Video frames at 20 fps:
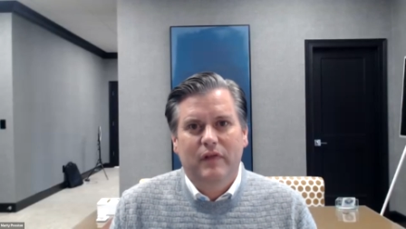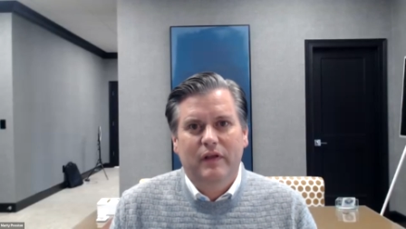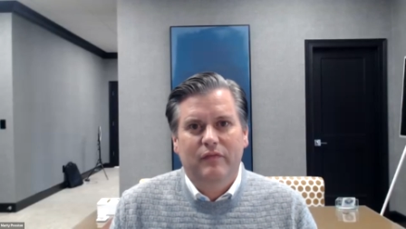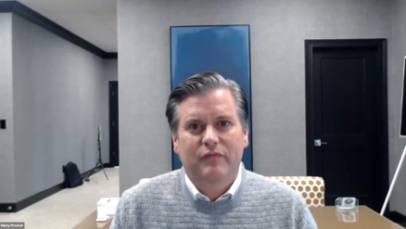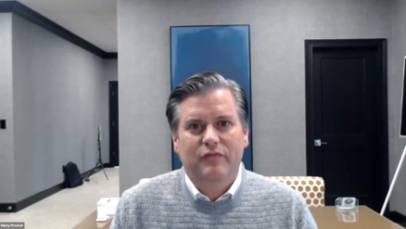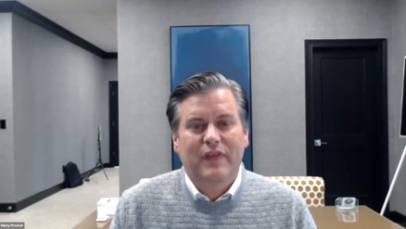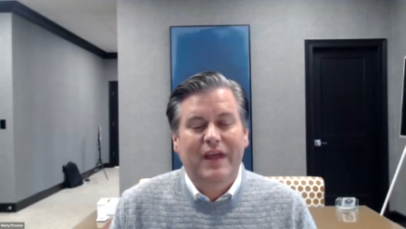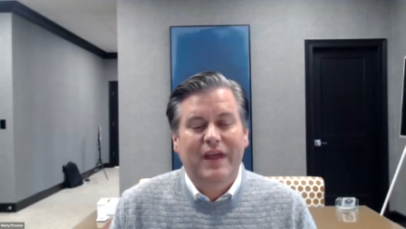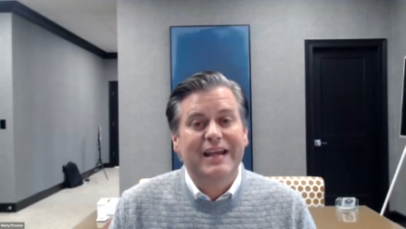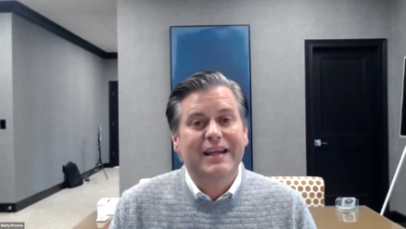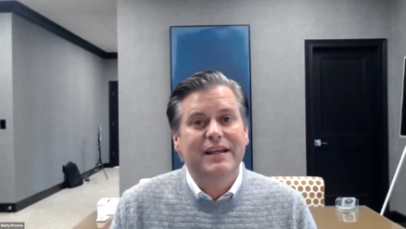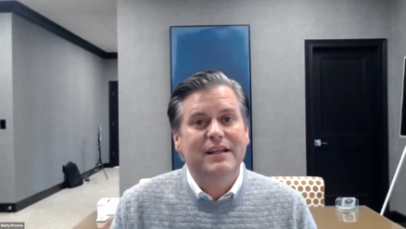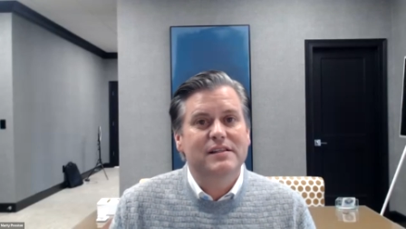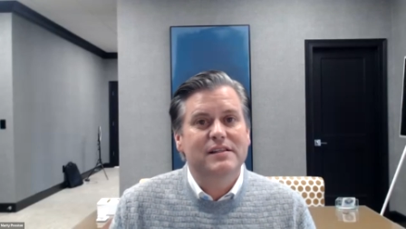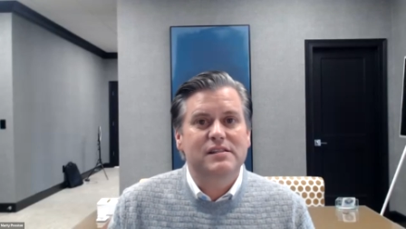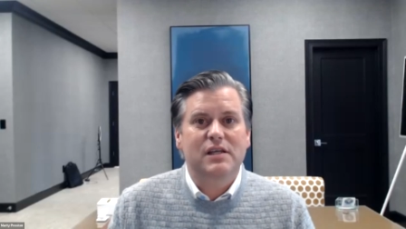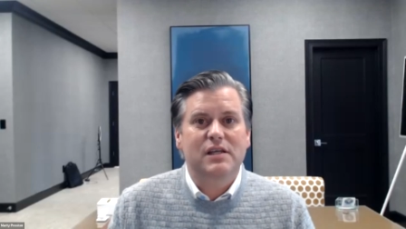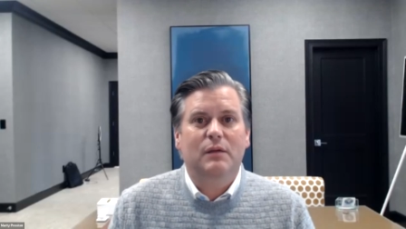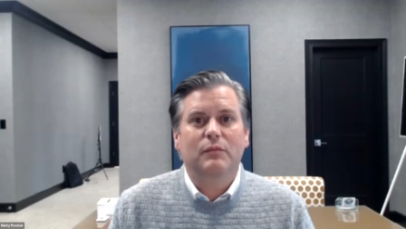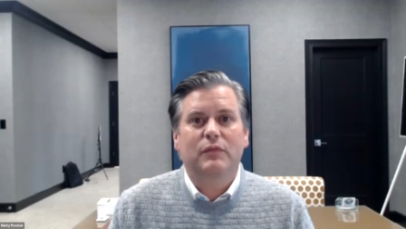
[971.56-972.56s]
if they
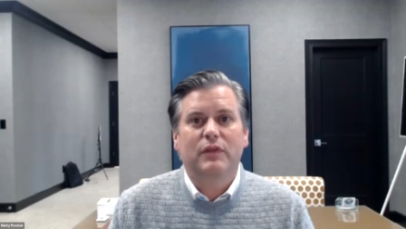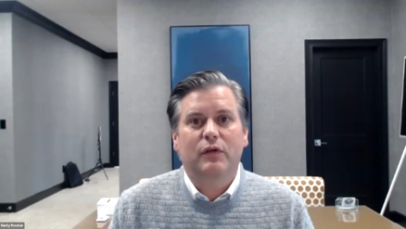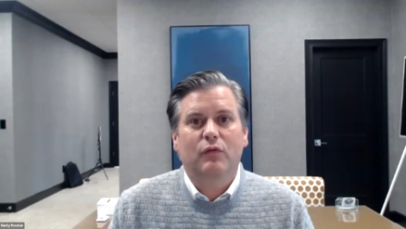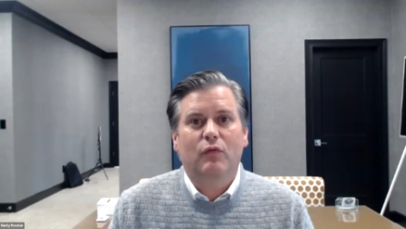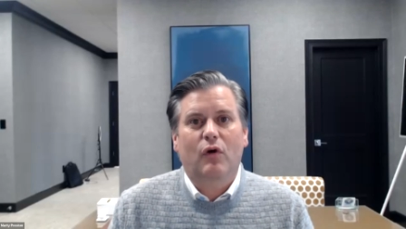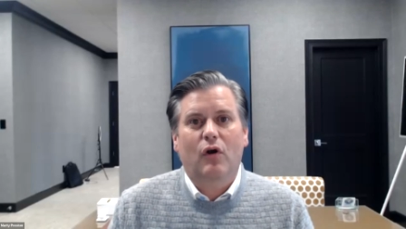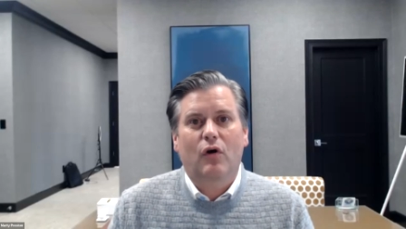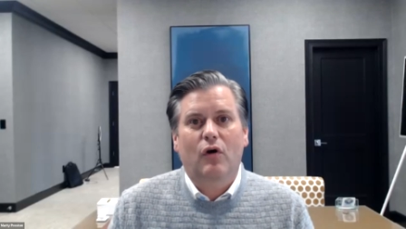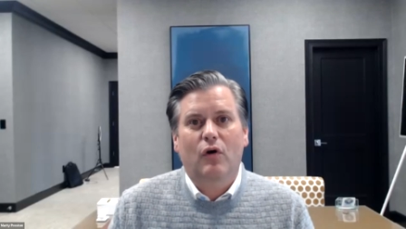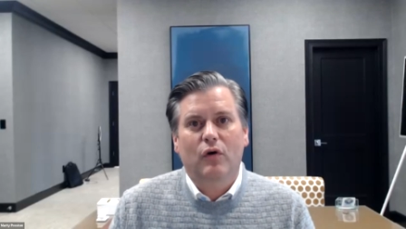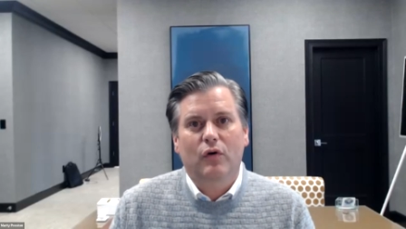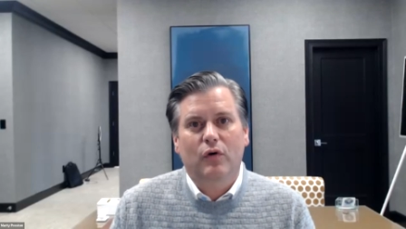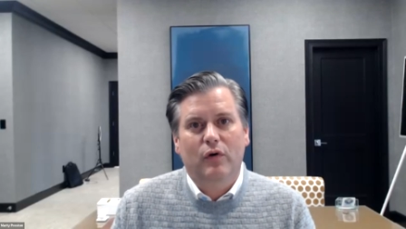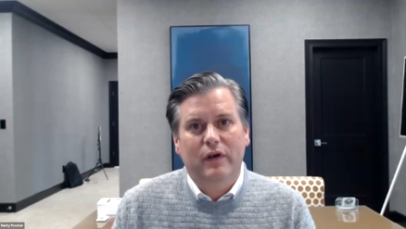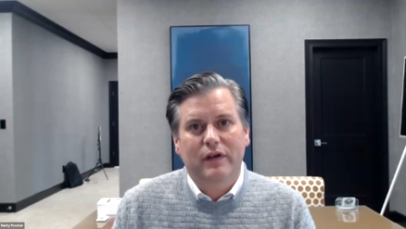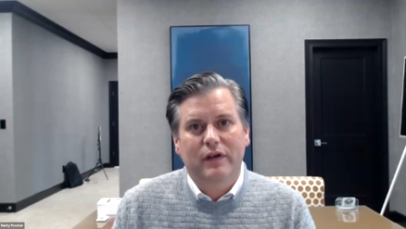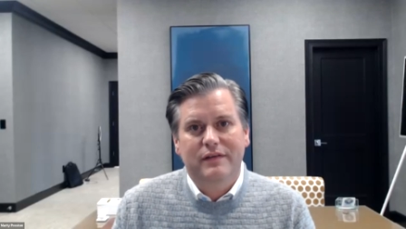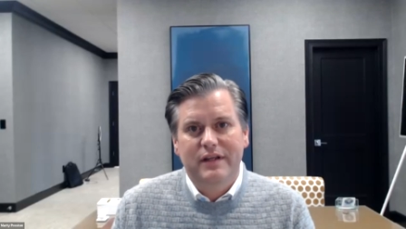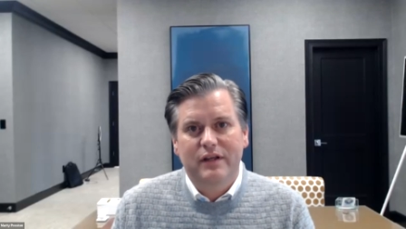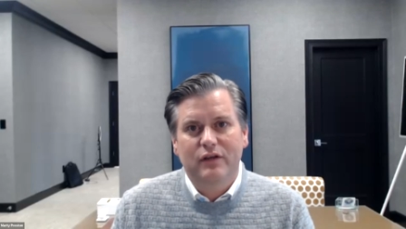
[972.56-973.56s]
did something wrong
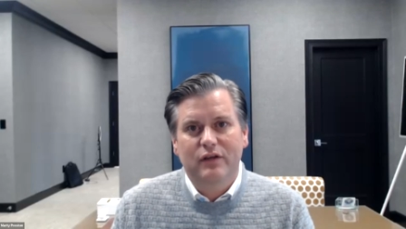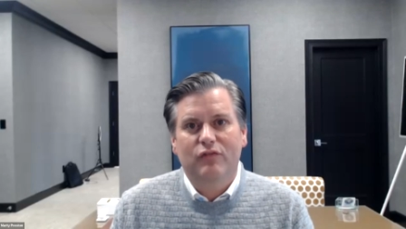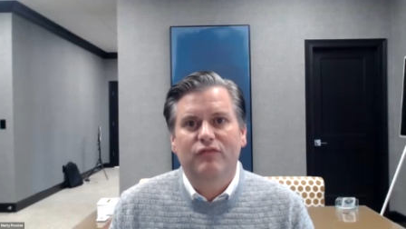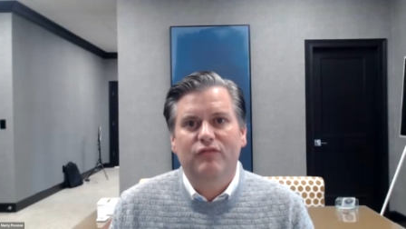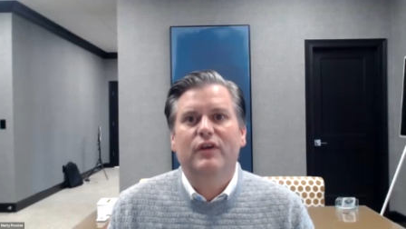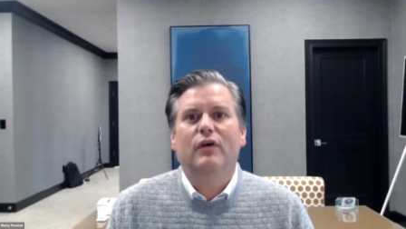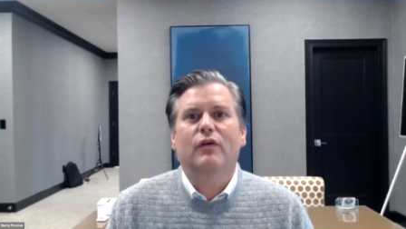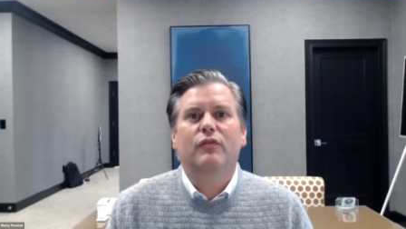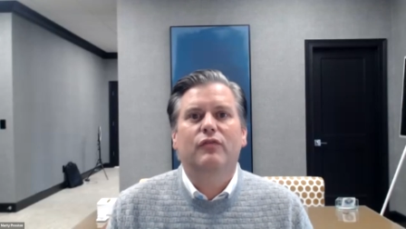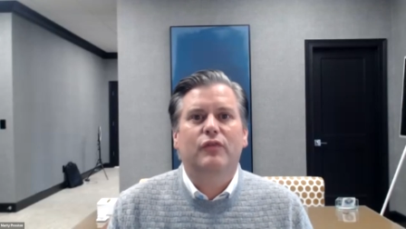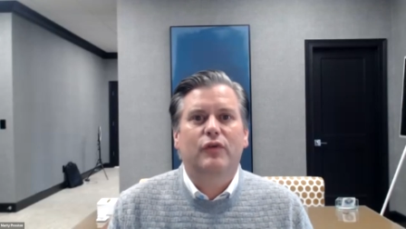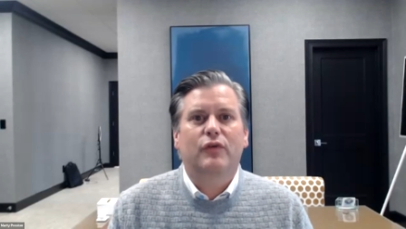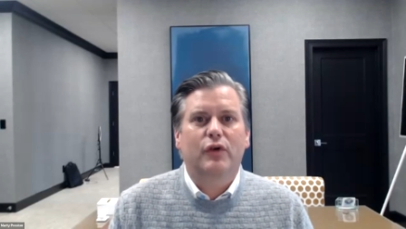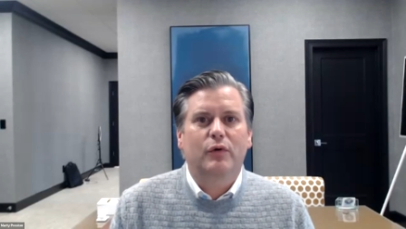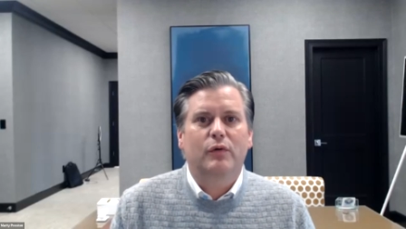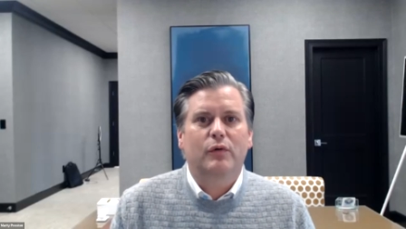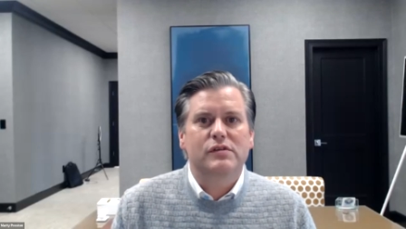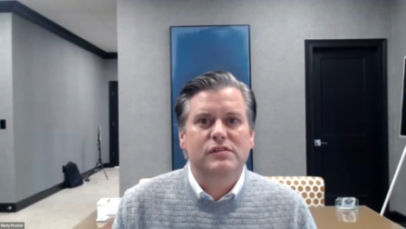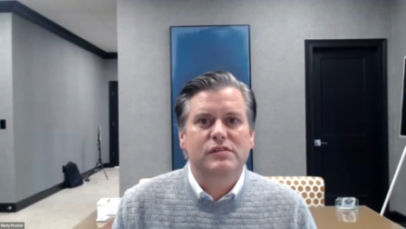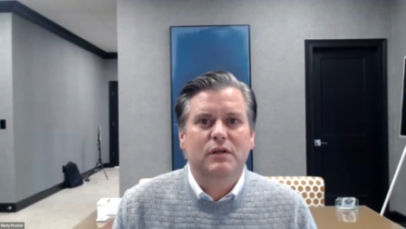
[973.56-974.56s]
or a deal fell
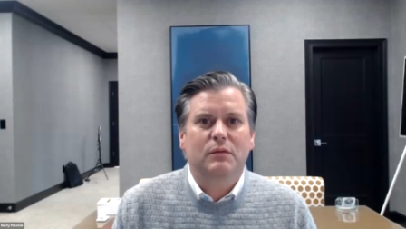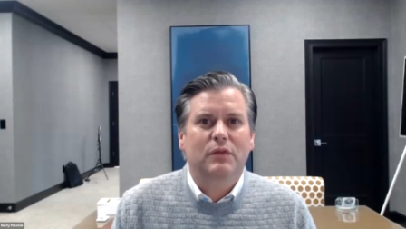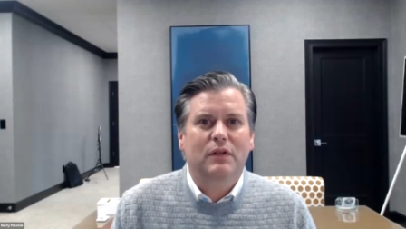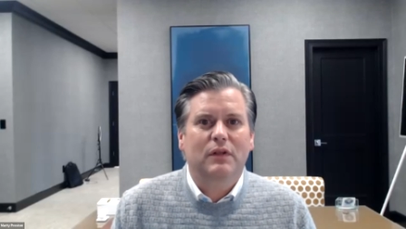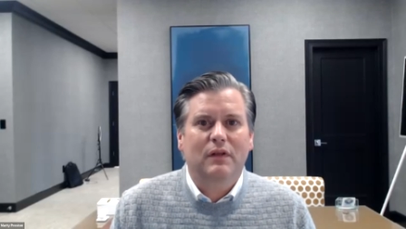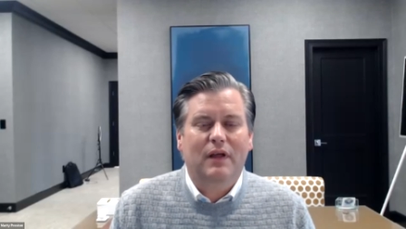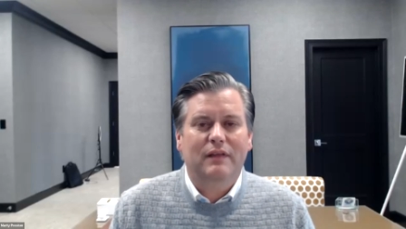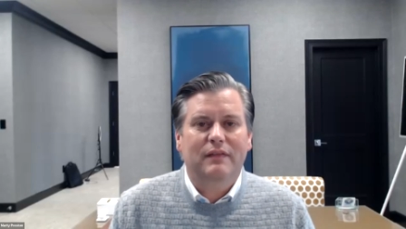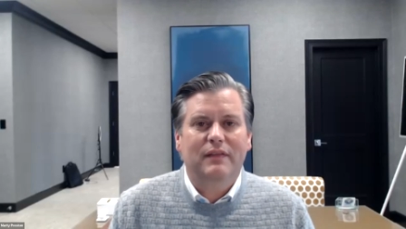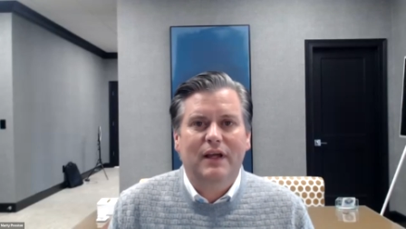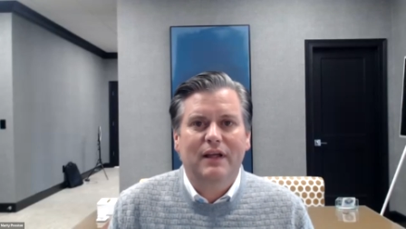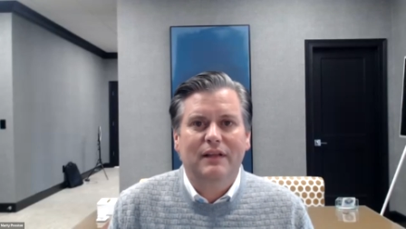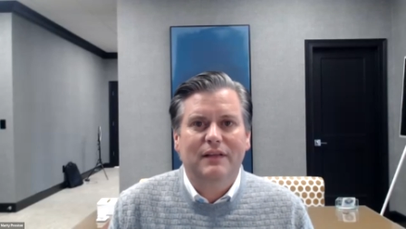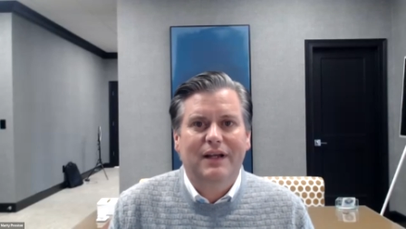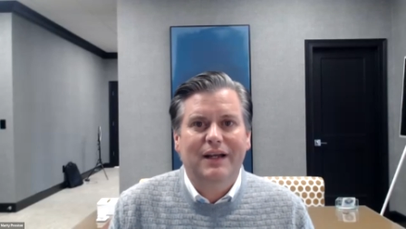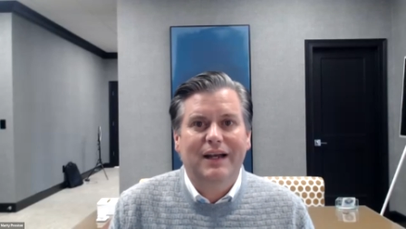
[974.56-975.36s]
through or something like that,